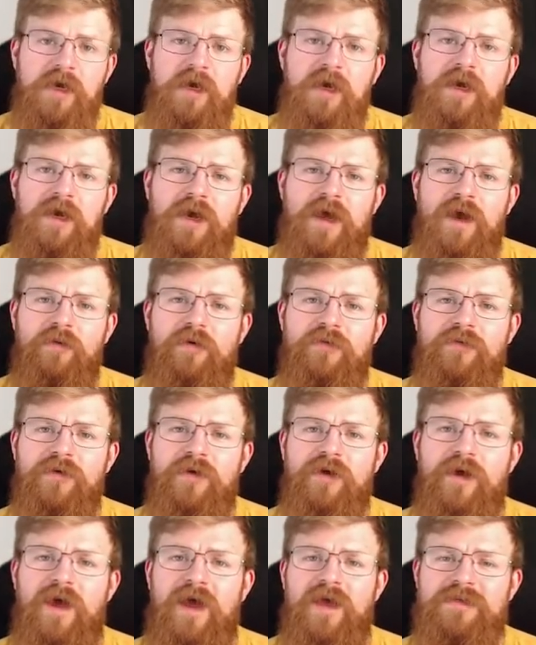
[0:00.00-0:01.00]

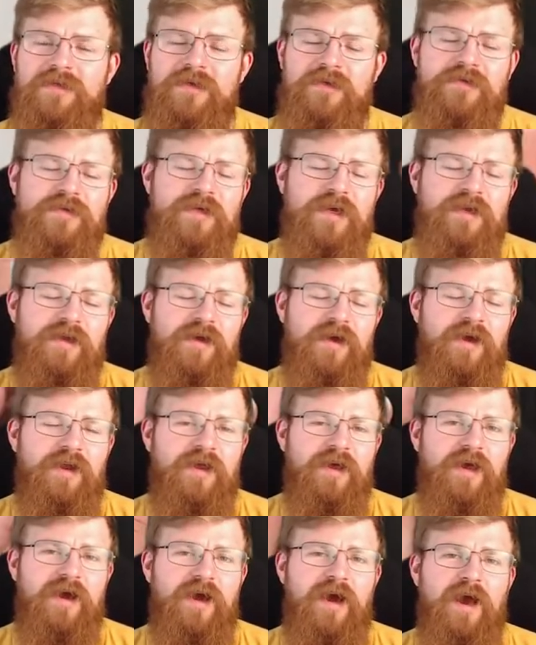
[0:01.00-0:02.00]
However, as I said
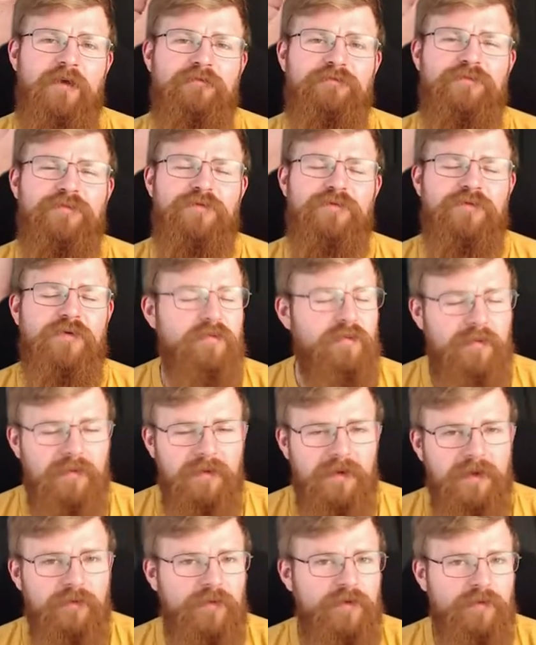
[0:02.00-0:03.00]
earlier, I
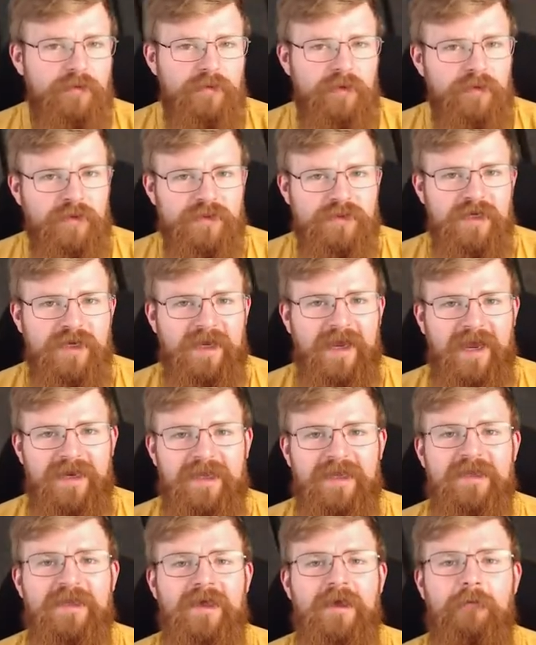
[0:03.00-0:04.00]
probably wouldn't be putting
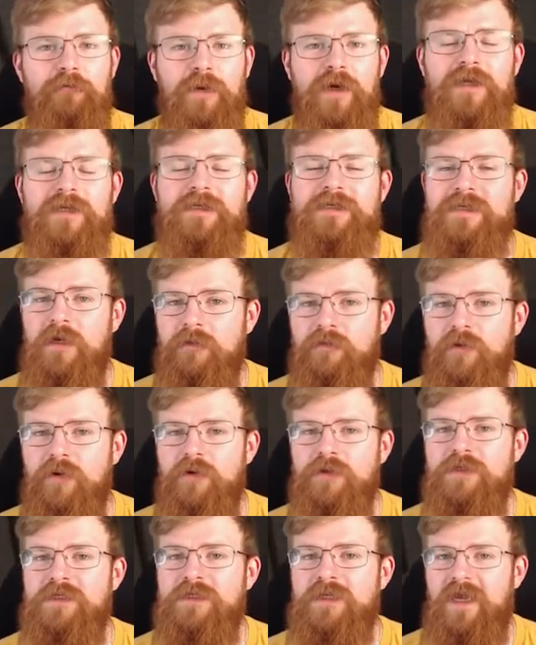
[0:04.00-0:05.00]
anything but deck
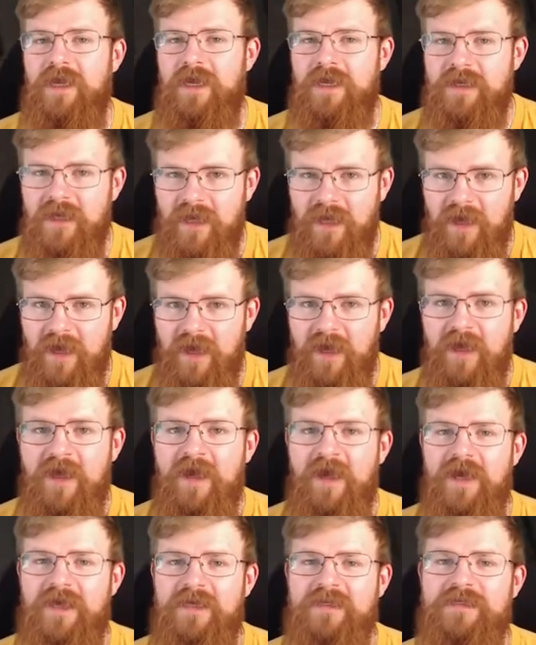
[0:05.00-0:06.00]
boxes in here.
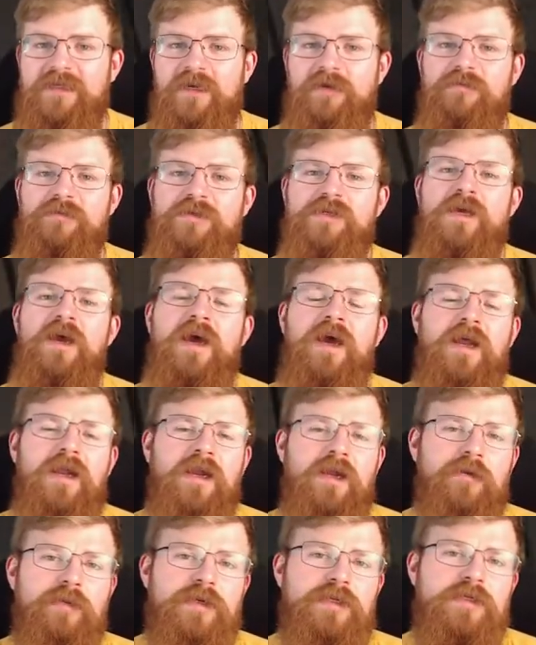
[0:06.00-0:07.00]
It seems a
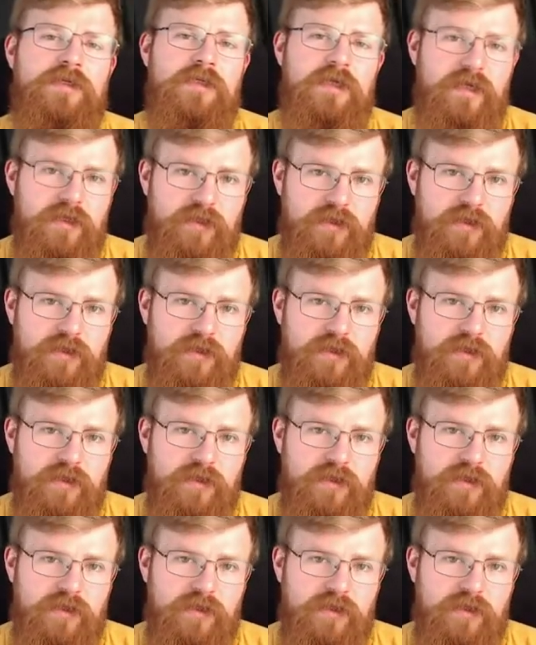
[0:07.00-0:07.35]
little bit silly to